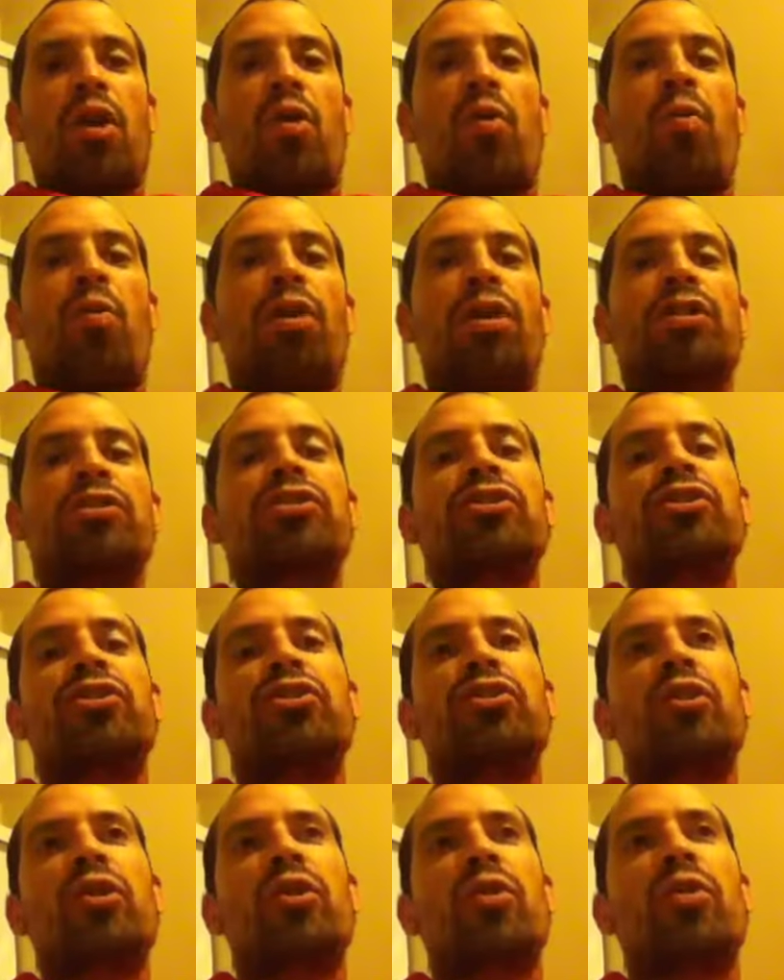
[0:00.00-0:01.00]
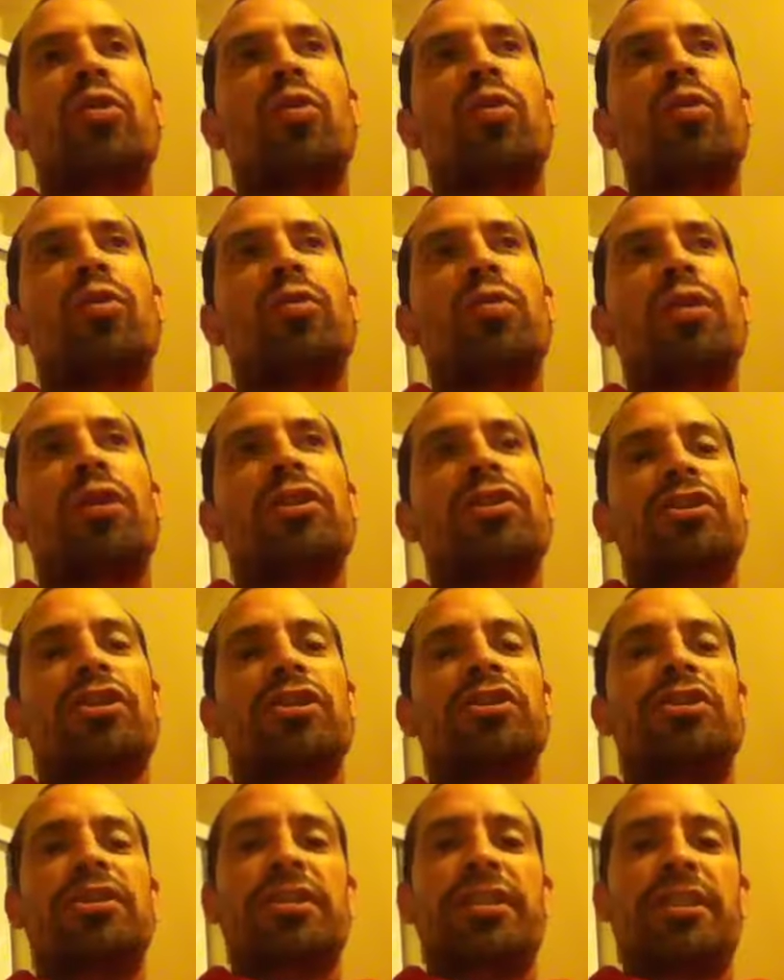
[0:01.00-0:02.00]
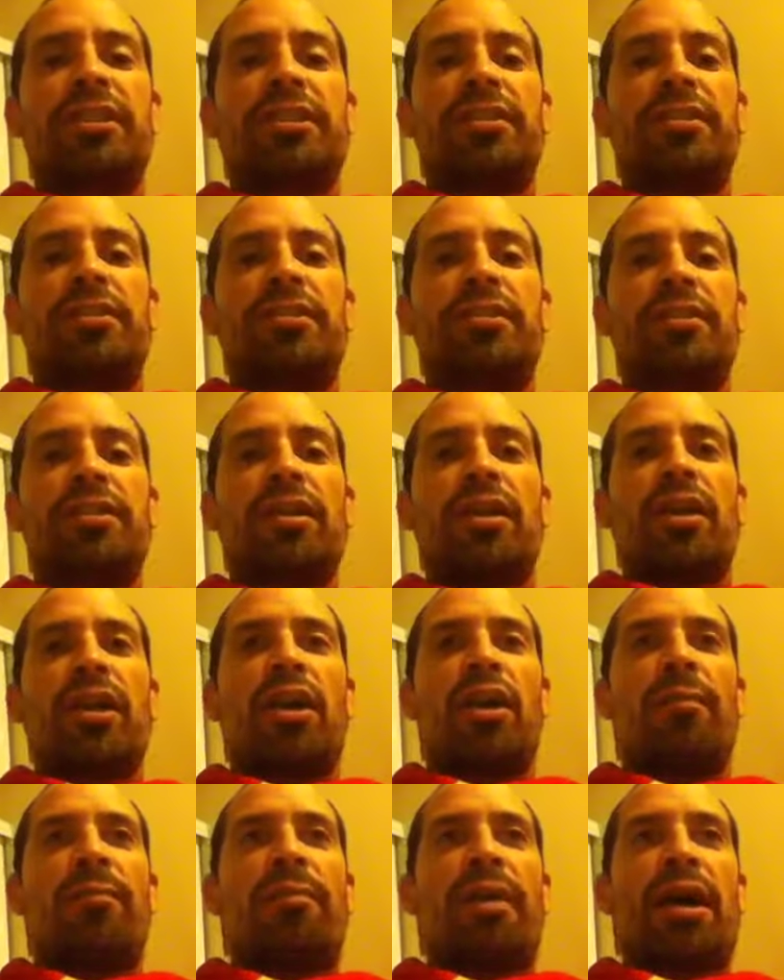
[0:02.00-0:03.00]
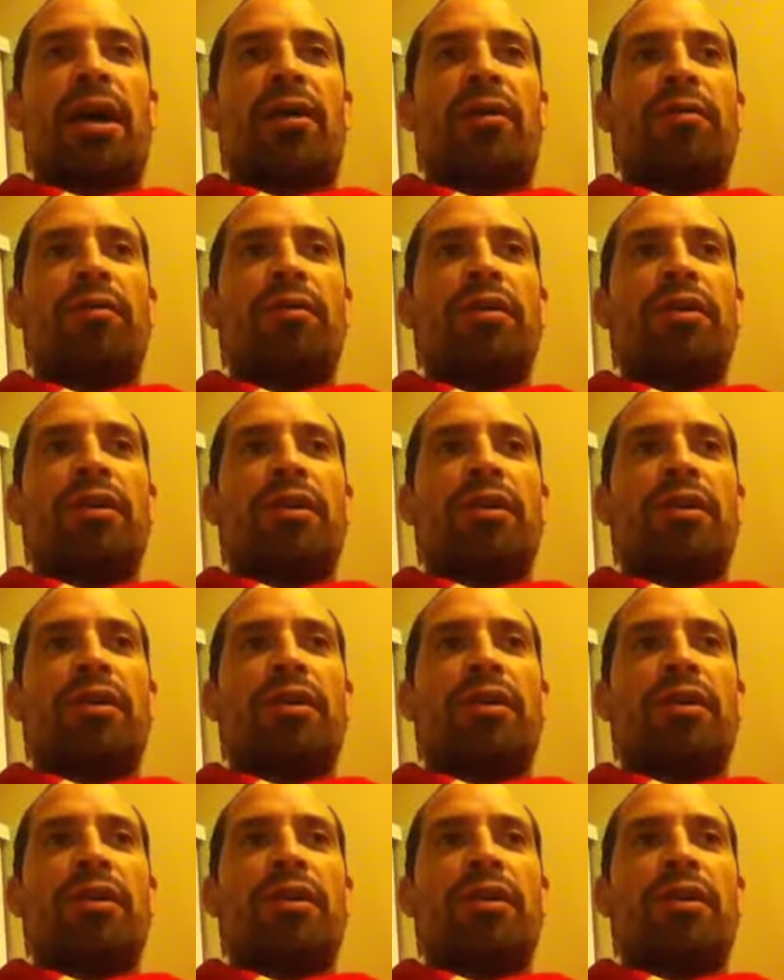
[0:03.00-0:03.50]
we're so sincere about